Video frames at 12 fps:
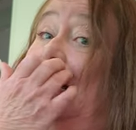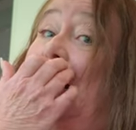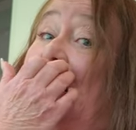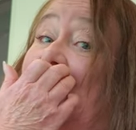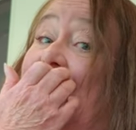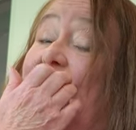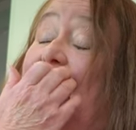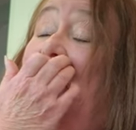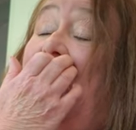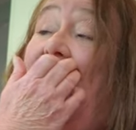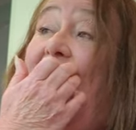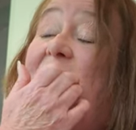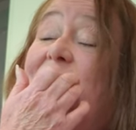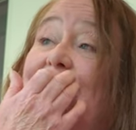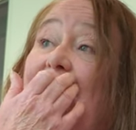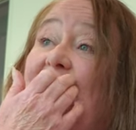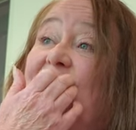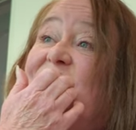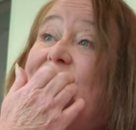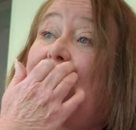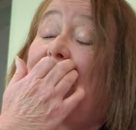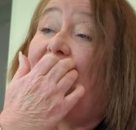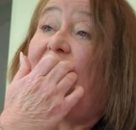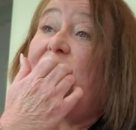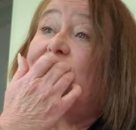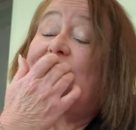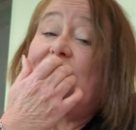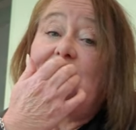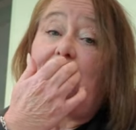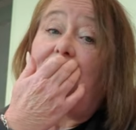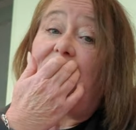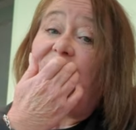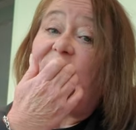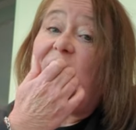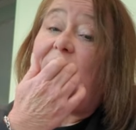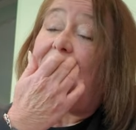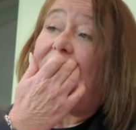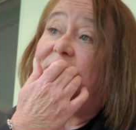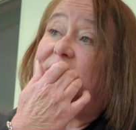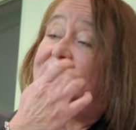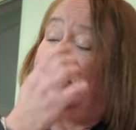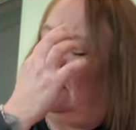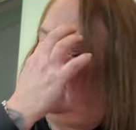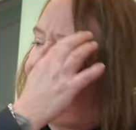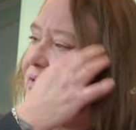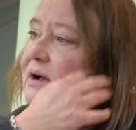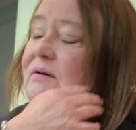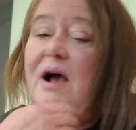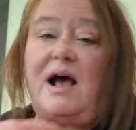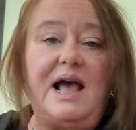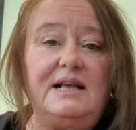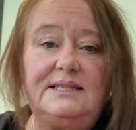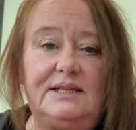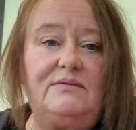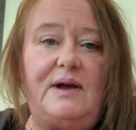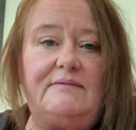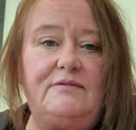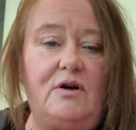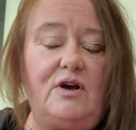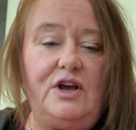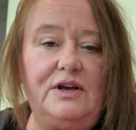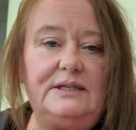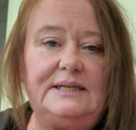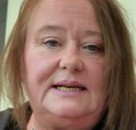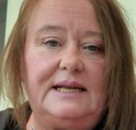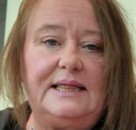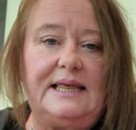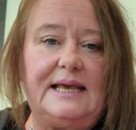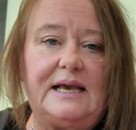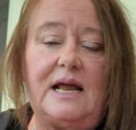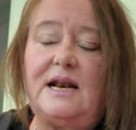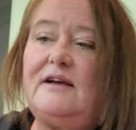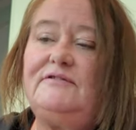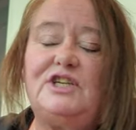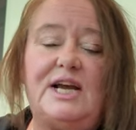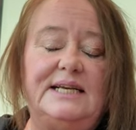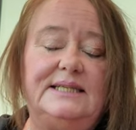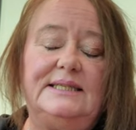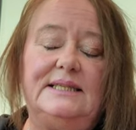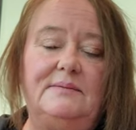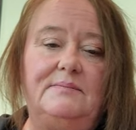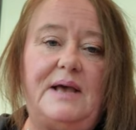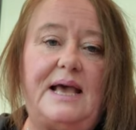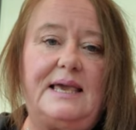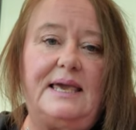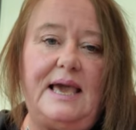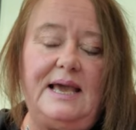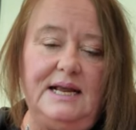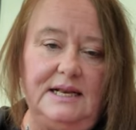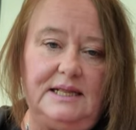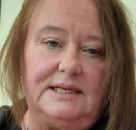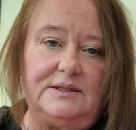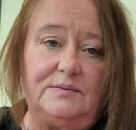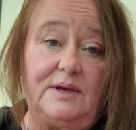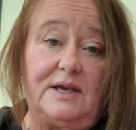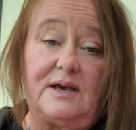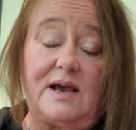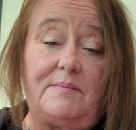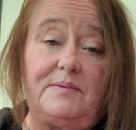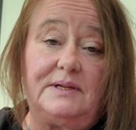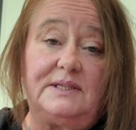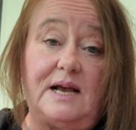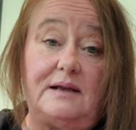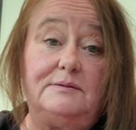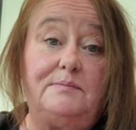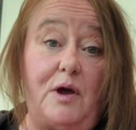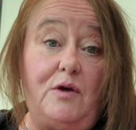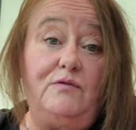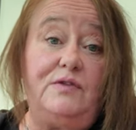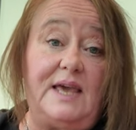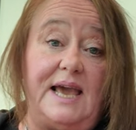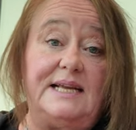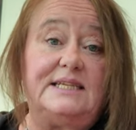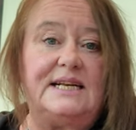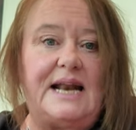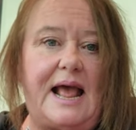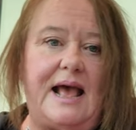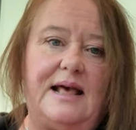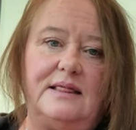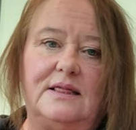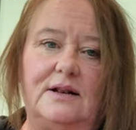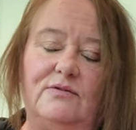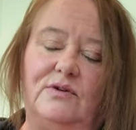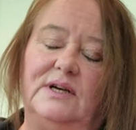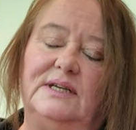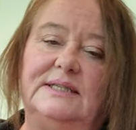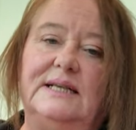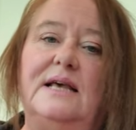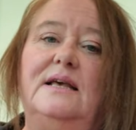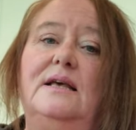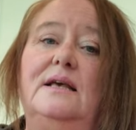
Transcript: yes. Um, so, update on the house sale. Well, I still have not heard anything, and I've chased them again this week a couple of times, both the agent and the lawyers.